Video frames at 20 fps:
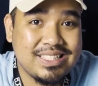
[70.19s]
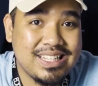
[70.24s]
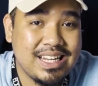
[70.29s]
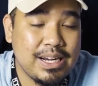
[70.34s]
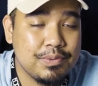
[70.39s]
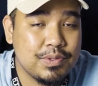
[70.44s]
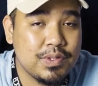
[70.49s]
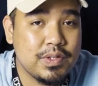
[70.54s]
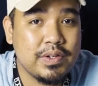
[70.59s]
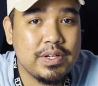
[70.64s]

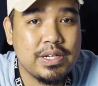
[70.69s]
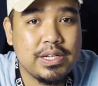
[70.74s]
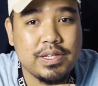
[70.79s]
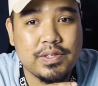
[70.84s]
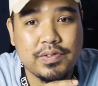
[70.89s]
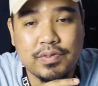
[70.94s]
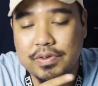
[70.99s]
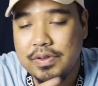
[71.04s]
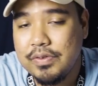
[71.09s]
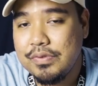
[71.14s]
setup
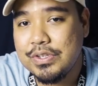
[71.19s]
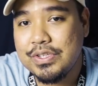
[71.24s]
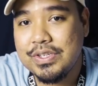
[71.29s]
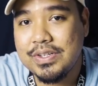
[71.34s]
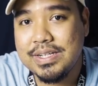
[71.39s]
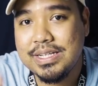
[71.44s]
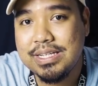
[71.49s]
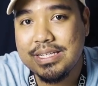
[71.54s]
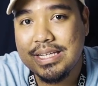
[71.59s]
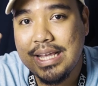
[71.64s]
series, review
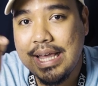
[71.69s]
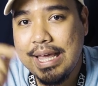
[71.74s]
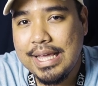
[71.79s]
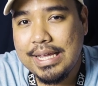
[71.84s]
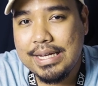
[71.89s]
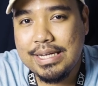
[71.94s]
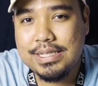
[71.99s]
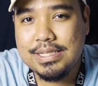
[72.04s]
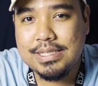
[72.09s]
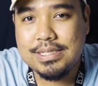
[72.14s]
series,
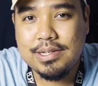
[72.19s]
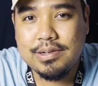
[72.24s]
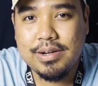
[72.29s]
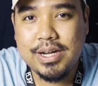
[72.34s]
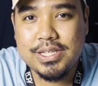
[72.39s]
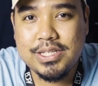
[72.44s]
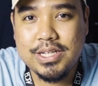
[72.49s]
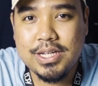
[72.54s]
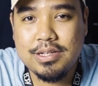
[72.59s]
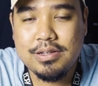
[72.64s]
this is the
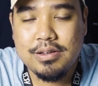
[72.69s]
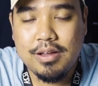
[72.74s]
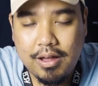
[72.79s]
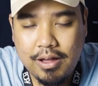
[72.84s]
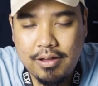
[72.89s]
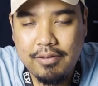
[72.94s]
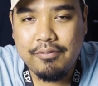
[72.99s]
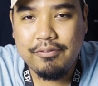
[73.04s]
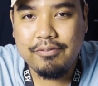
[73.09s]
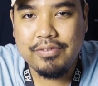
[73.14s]
right channel
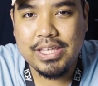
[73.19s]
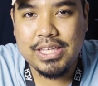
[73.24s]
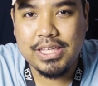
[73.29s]
for